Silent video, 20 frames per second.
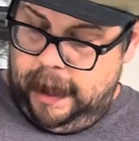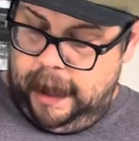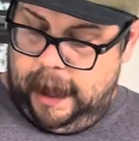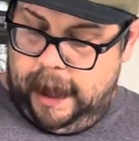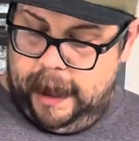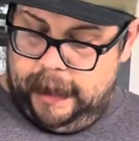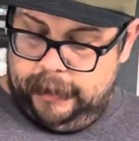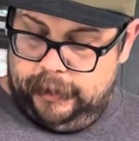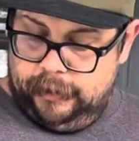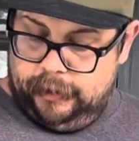
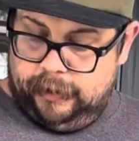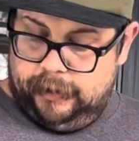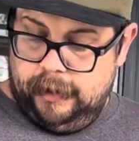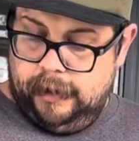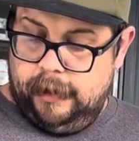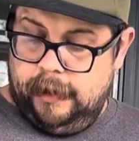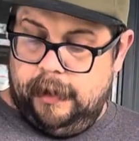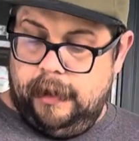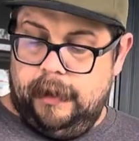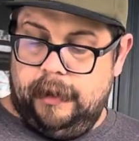I used
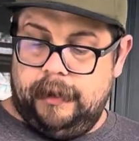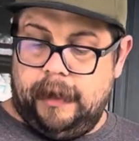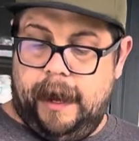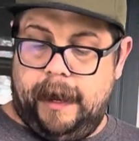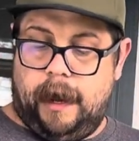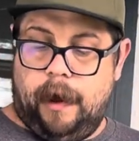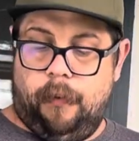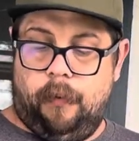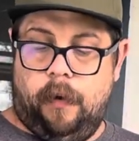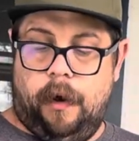to like
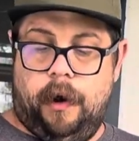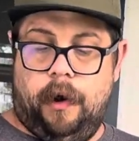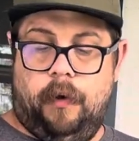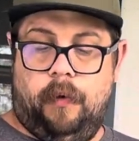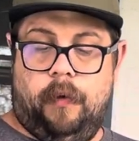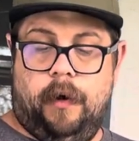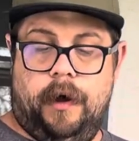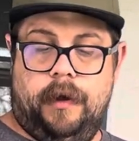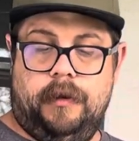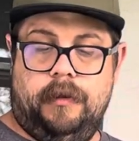a
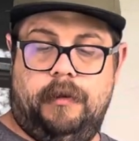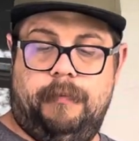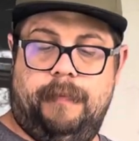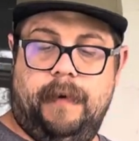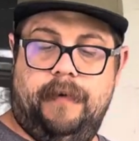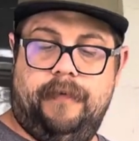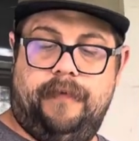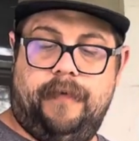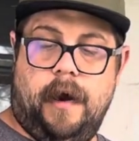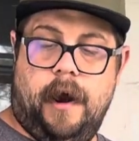101
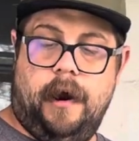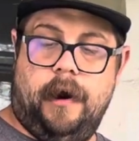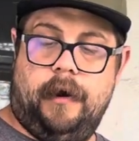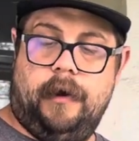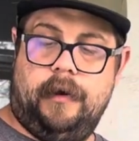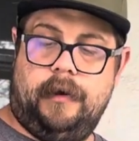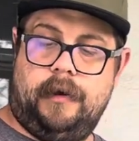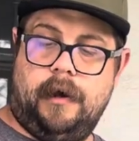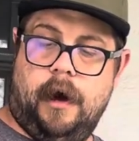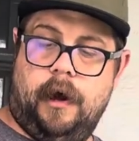Spitfire
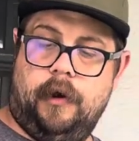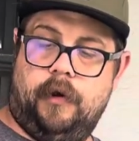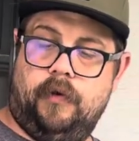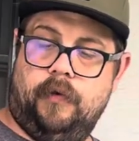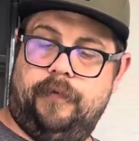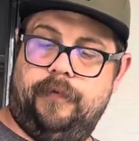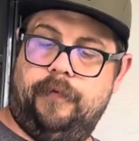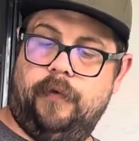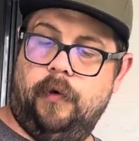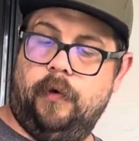conical
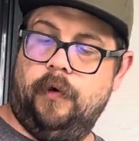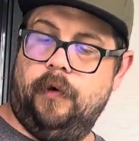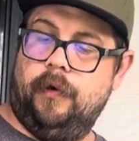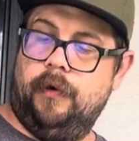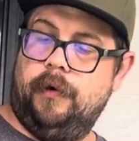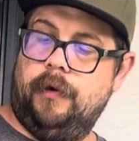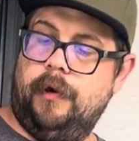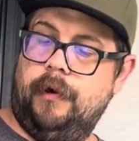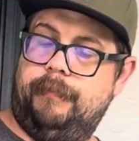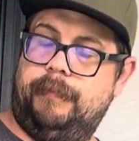
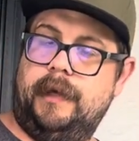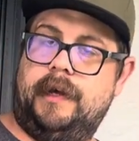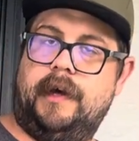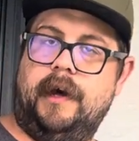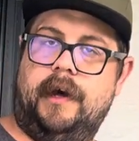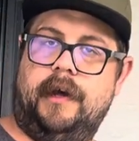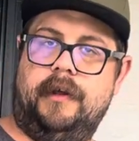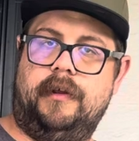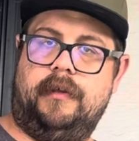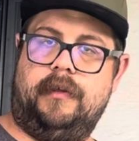full
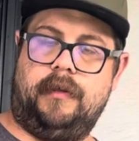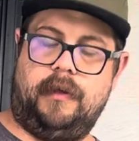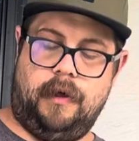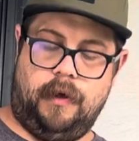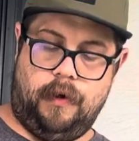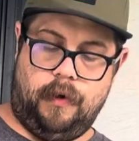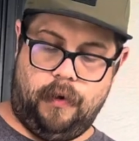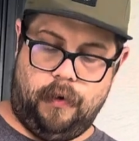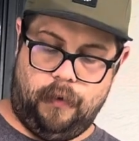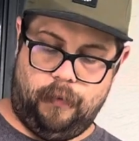because
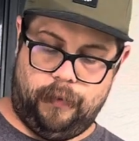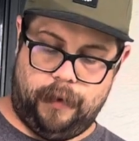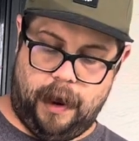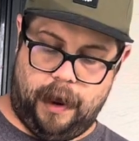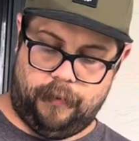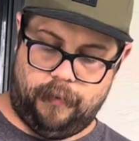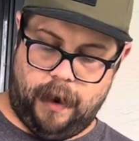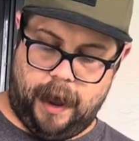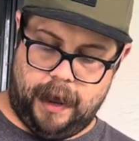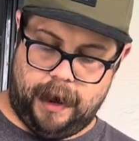when I
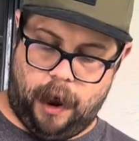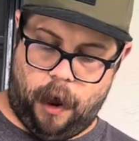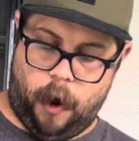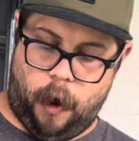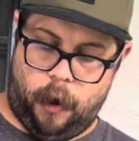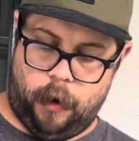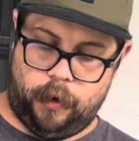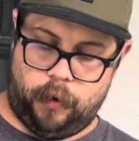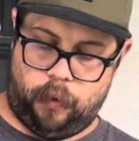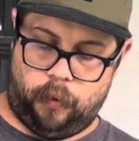ride a
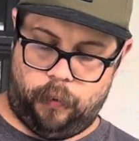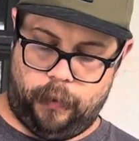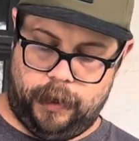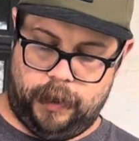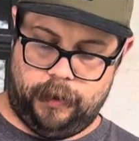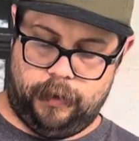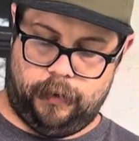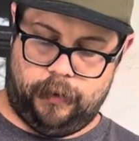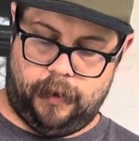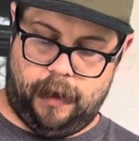harder
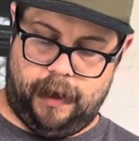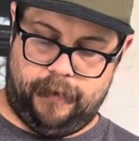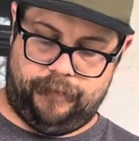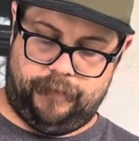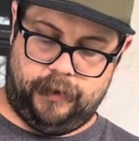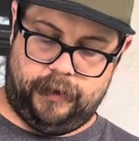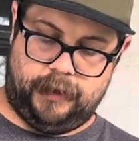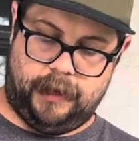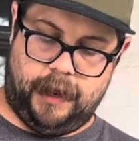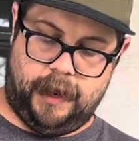wheel, I
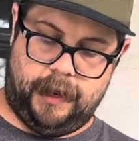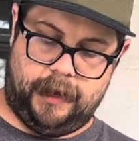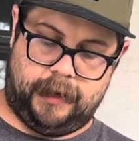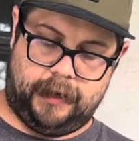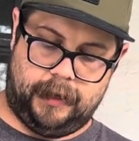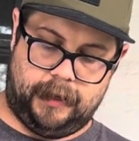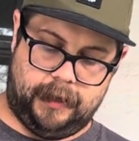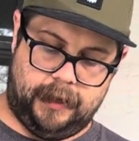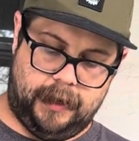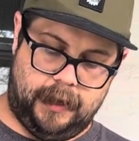feel like
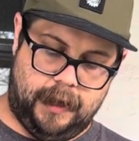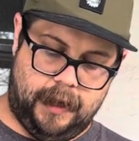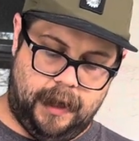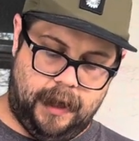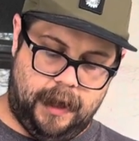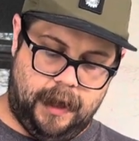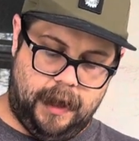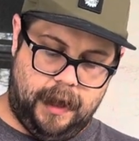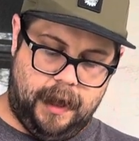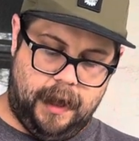
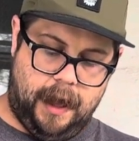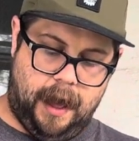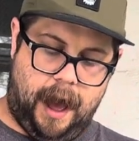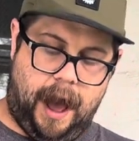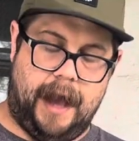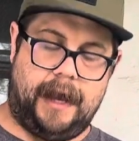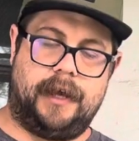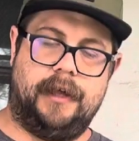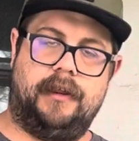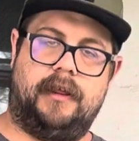
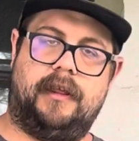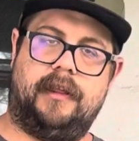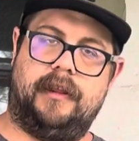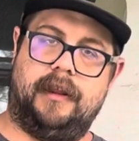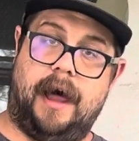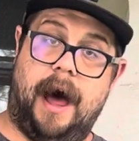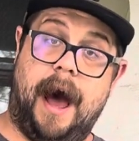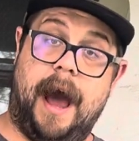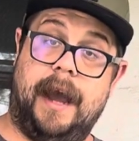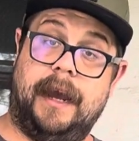I can
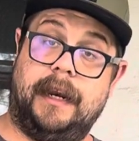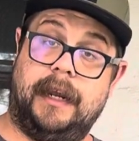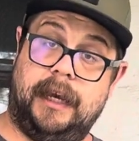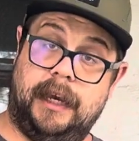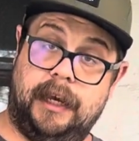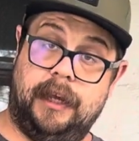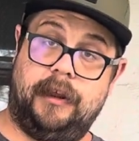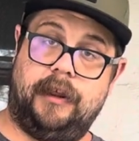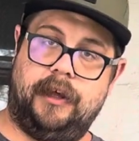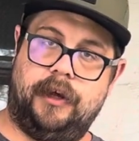slide
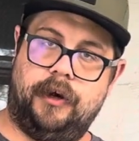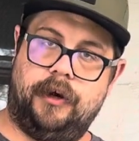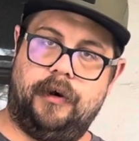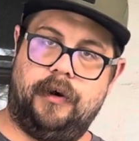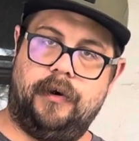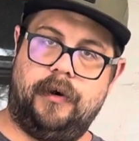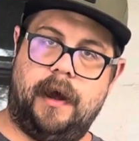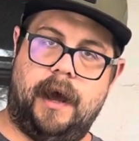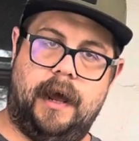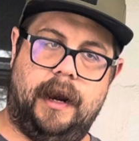
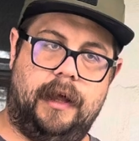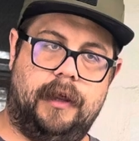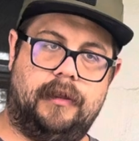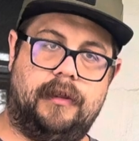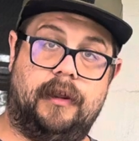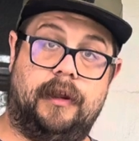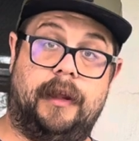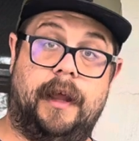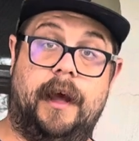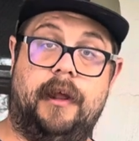easier and it's
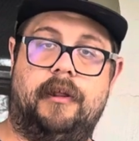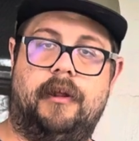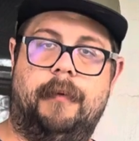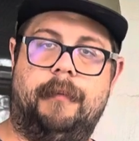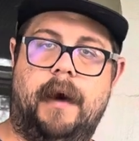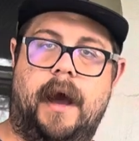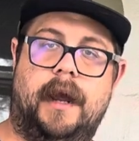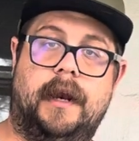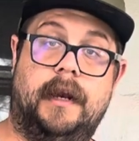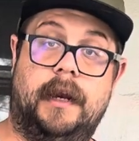less on
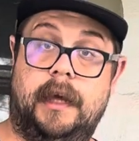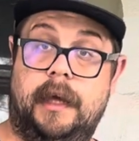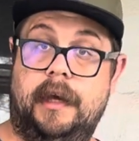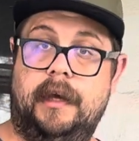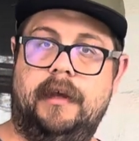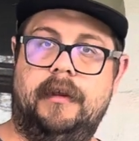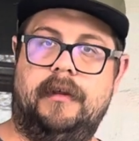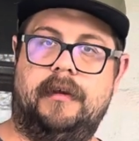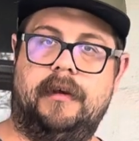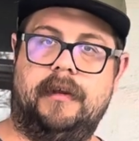my
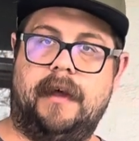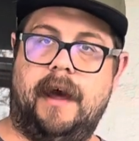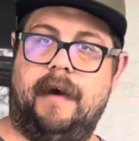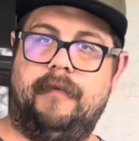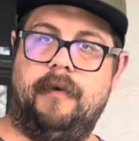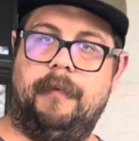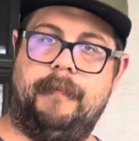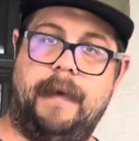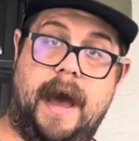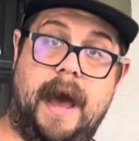knees because I have
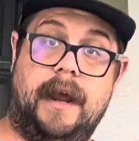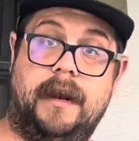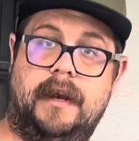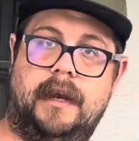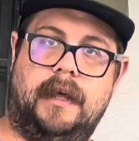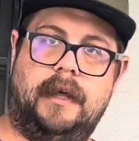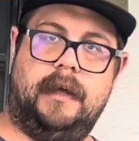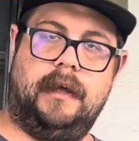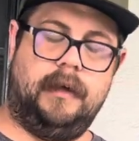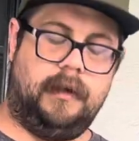a bad
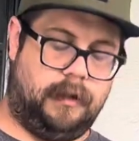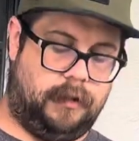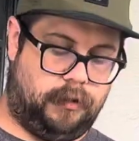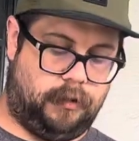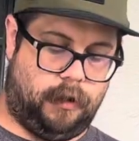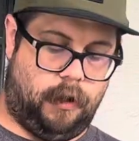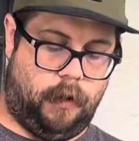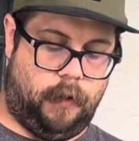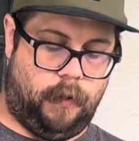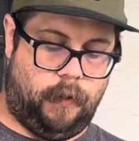knee.
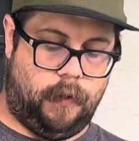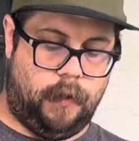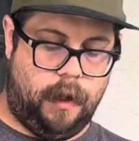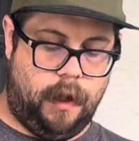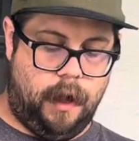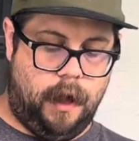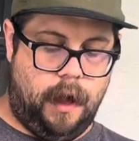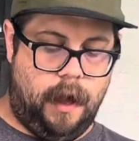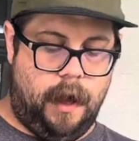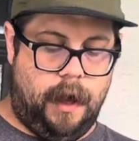So
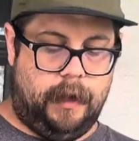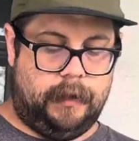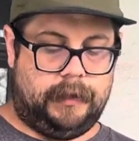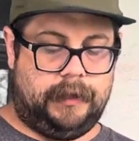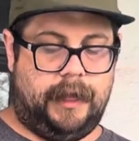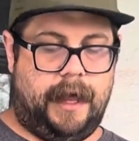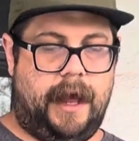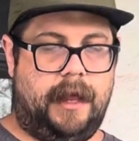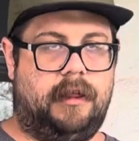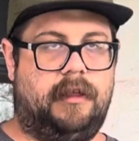
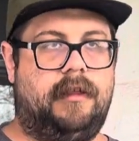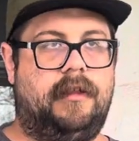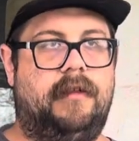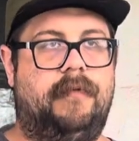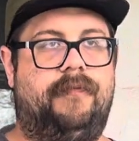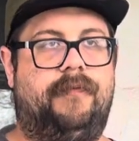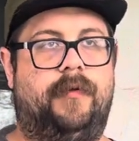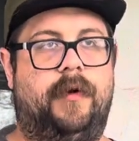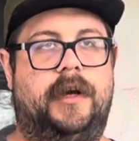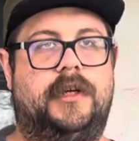less
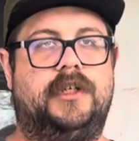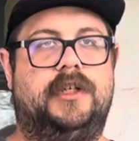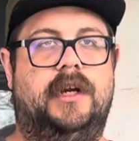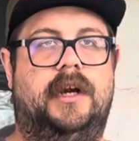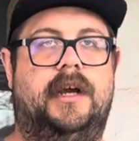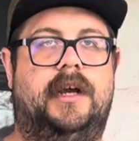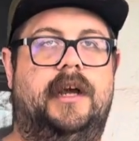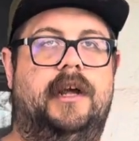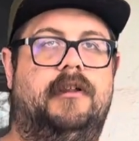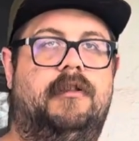friction
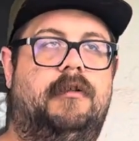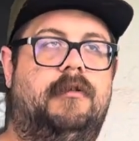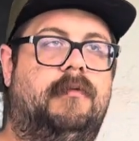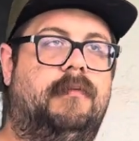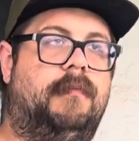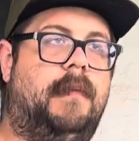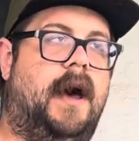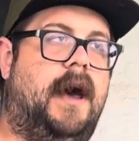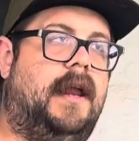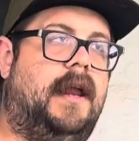against my